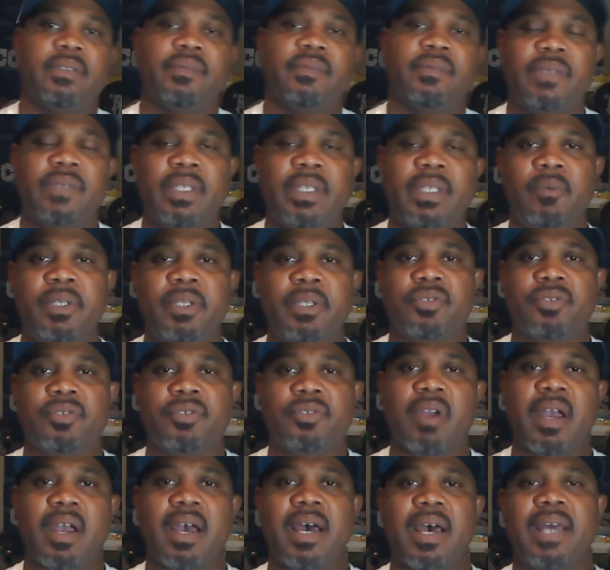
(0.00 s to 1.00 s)
and we
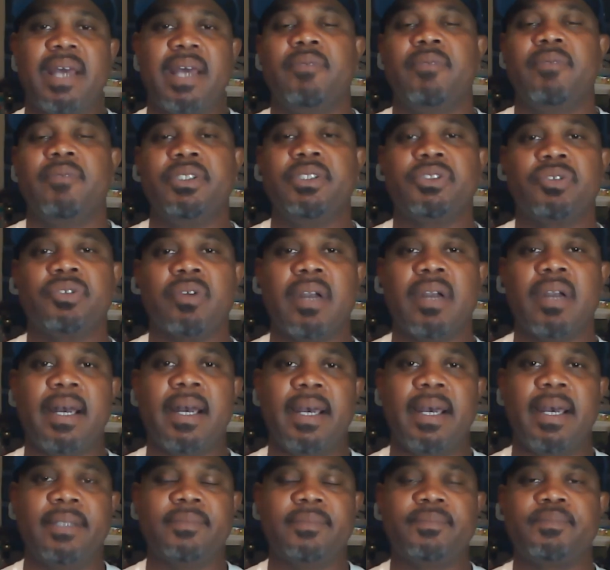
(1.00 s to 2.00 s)
tried and we
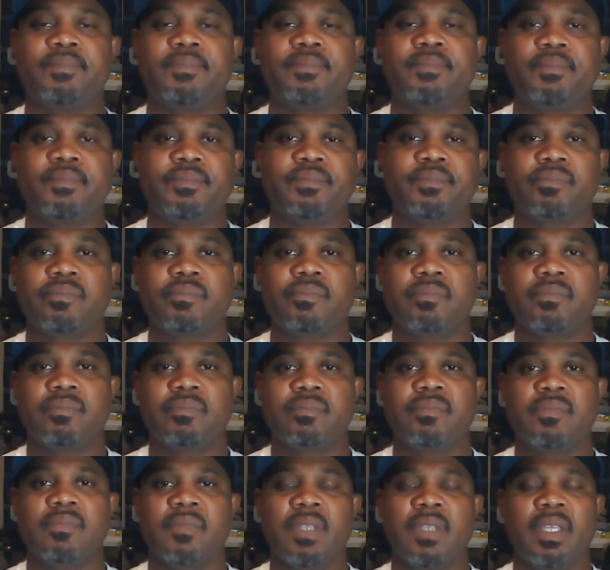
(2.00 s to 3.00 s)
tried.
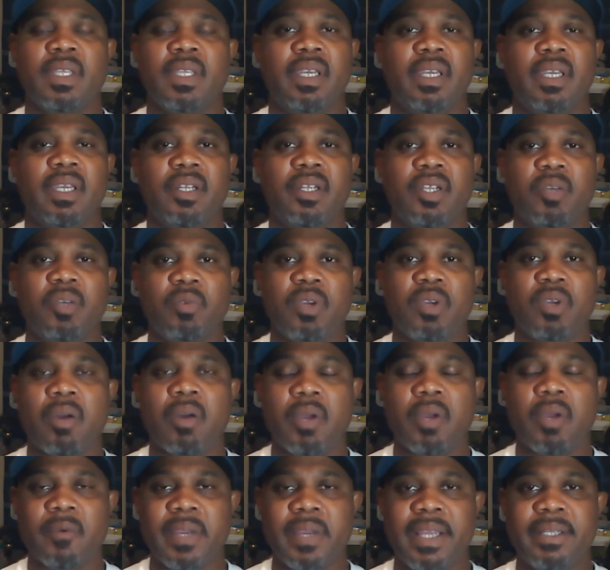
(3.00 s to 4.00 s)
And here we are
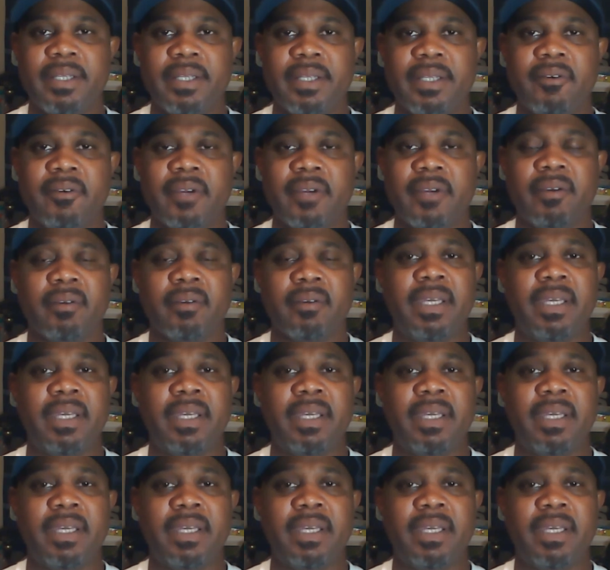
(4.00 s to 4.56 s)
with Randy Gregory.